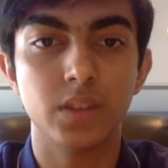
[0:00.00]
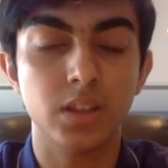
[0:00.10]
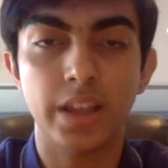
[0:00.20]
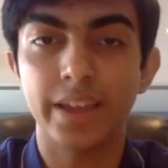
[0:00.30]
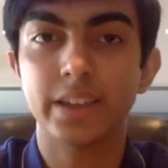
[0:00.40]

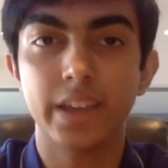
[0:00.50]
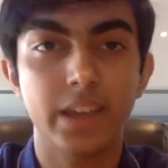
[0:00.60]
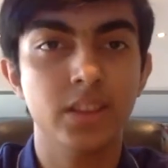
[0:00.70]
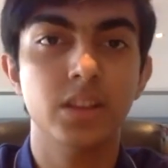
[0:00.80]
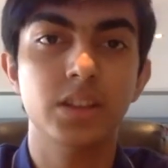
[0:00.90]
like
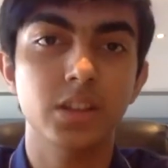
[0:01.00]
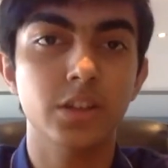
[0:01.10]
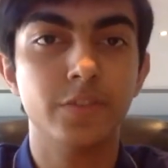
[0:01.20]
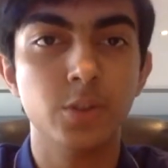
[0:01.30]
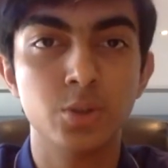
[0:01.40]
in the near
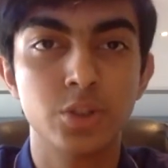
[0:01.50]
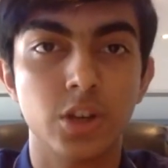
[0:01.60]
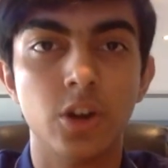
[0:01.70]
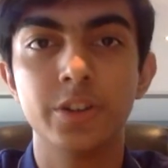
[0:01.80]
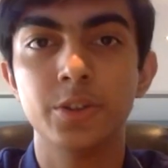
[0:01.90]
future,
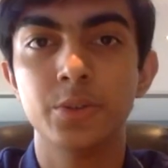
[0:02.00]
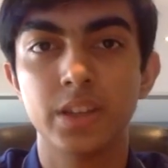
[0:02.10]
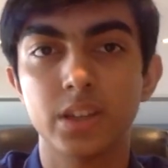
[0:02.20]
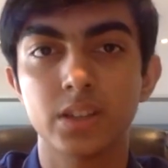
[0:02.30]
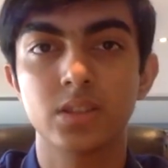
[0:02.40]
or do you
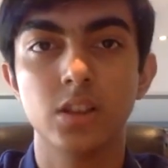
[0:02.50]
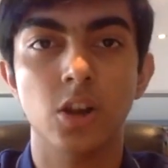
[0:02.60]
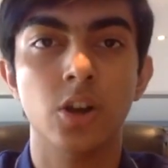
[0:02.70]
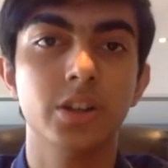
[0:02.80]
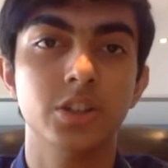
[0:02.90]
think it's a
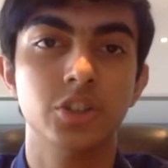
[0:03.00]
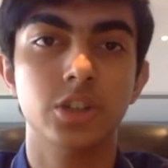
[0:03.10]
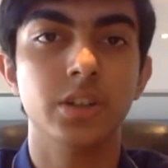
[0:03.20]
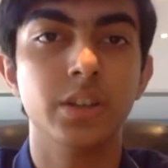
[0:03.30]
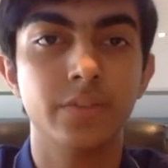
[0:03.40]
longer
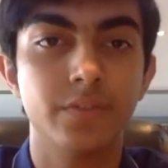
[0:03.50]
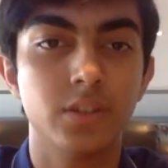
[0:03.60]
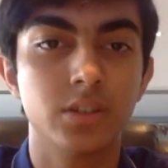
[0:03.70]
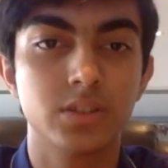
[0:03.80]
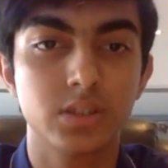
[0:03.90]
journey
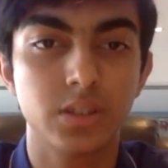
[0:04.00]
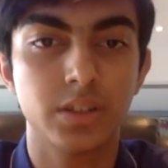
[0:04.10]
first?